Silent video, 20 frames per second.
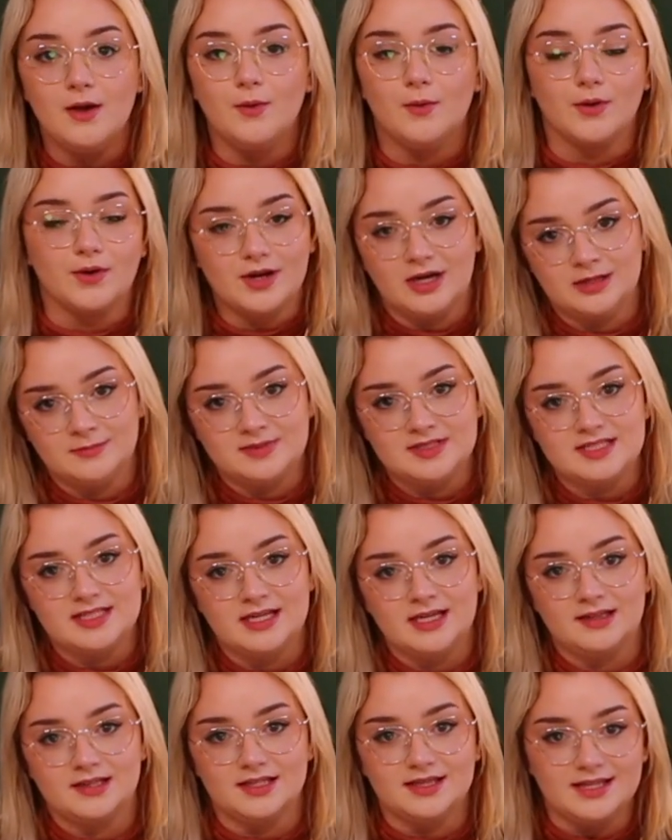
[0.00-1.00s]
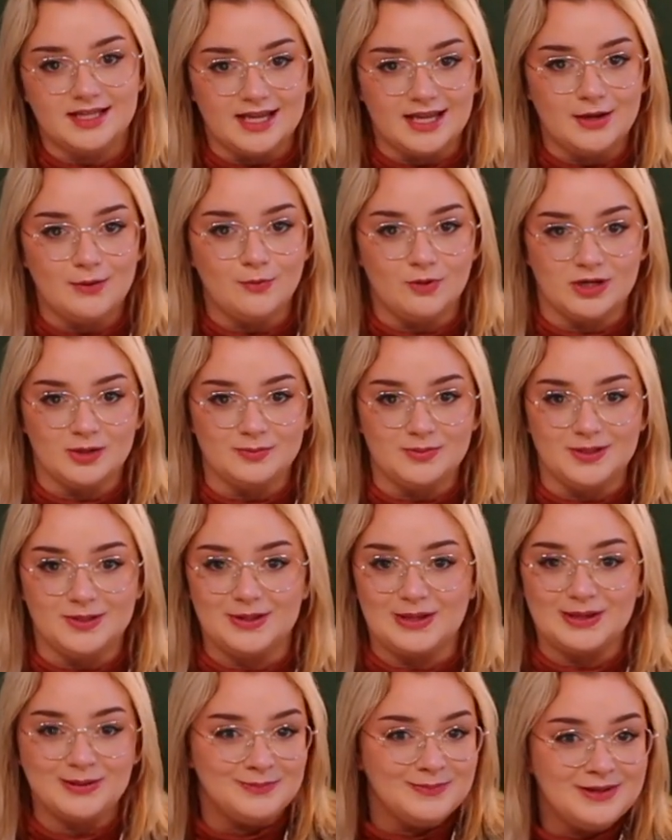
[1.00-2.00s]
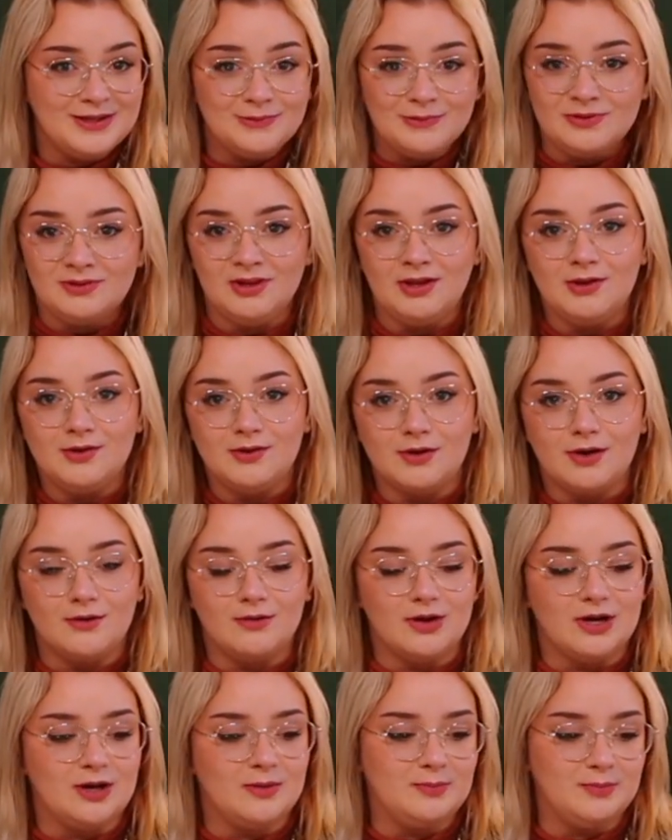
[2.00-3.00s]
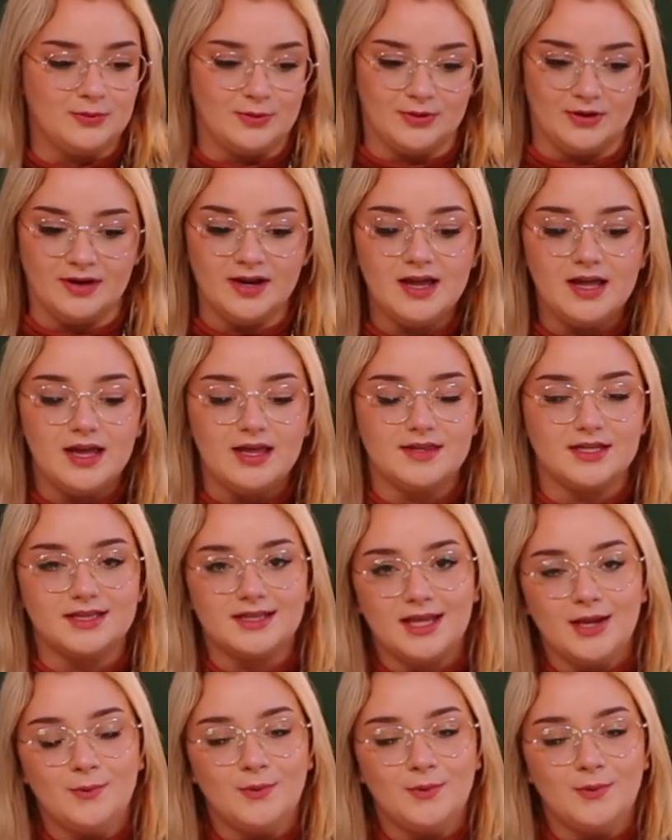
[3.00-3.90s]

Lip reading: or commenting that they want to be like me when they grow up, or that they